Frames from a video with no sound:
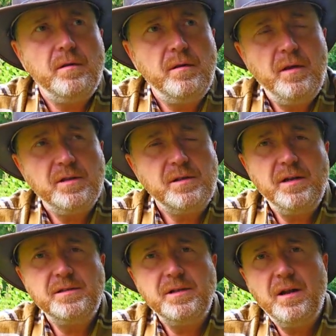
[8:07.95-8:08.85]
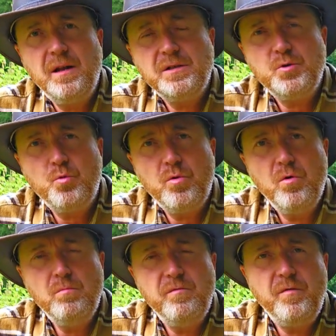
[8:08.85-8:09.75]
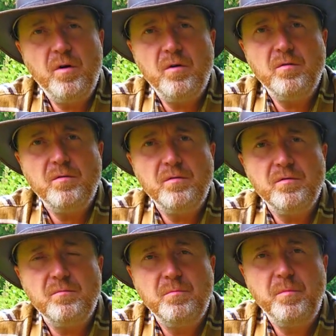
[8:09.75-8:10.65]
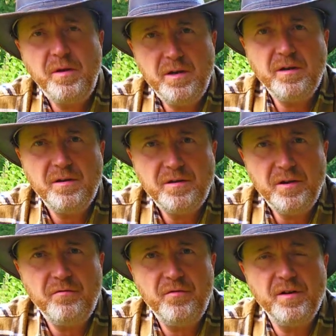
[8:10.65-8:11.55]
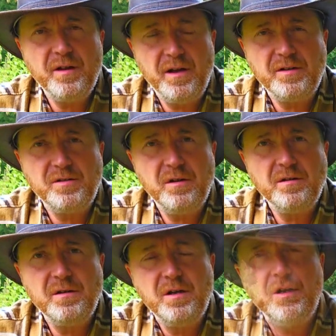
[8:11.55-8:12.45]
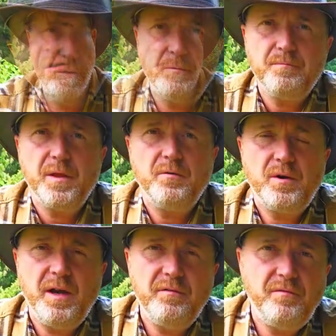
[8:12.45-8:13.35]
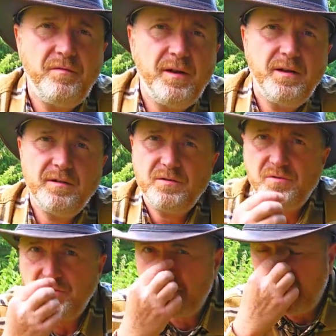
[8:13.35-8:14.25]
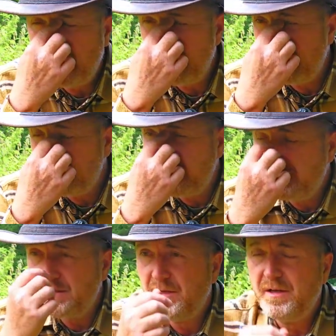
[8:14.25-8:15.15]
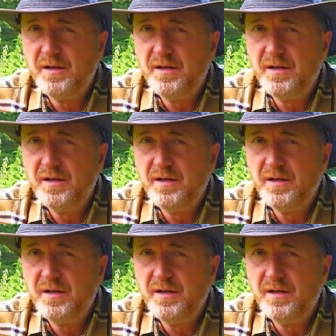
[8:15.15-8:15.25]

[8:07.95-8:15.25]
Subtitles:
there's less and less room for being different, actually. You can't fit into society and